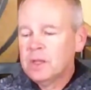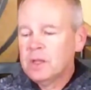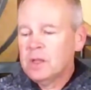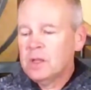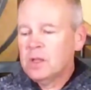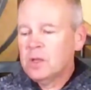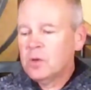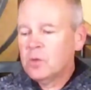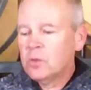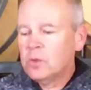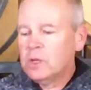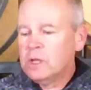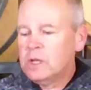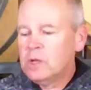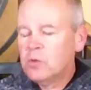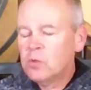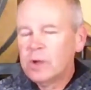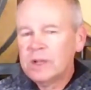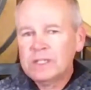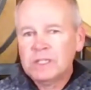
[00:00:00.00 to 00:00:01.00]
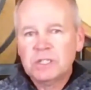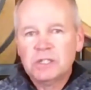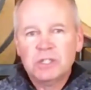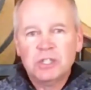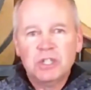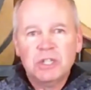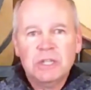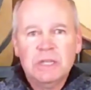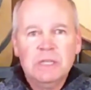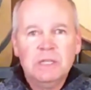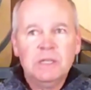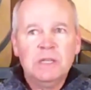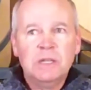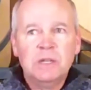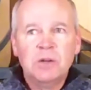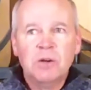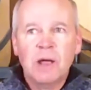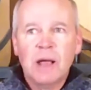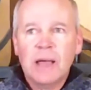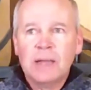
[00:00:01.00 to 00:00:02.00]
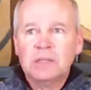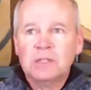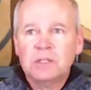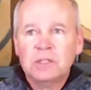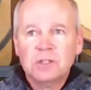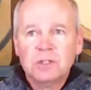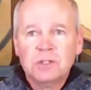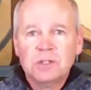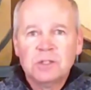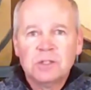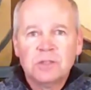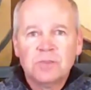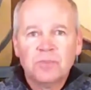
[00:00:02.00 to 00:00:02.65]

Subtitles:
Really rich, cheesy gratins,